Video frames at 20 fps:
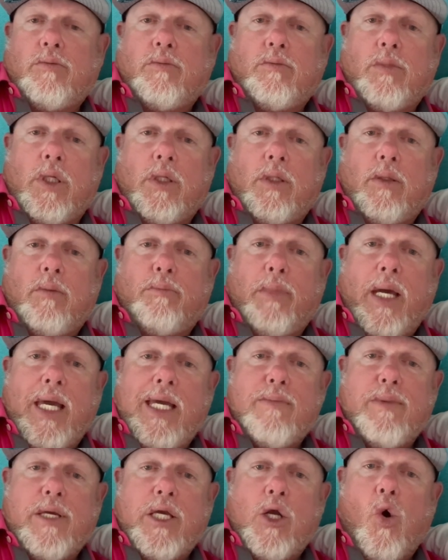uh,
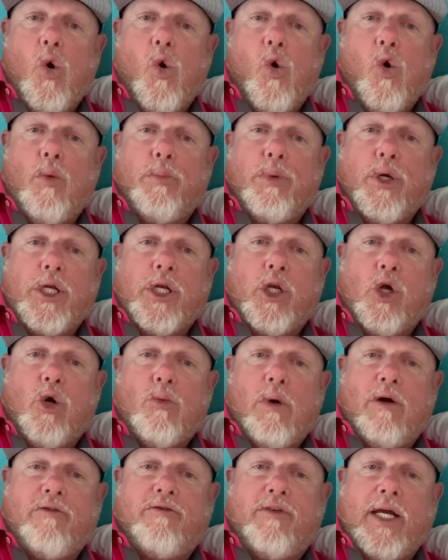baby oil, put it on
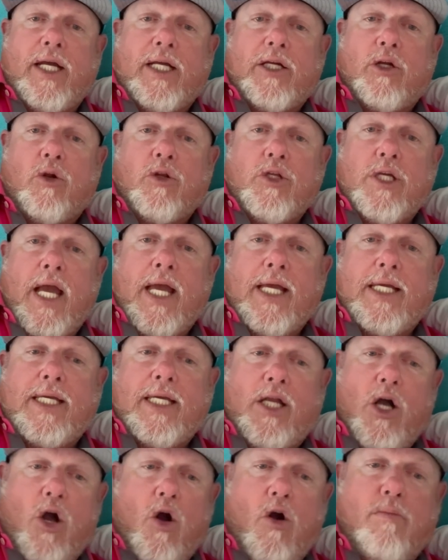my finger and yank
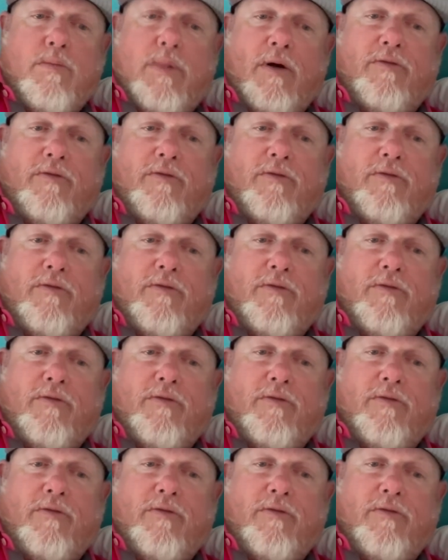it off.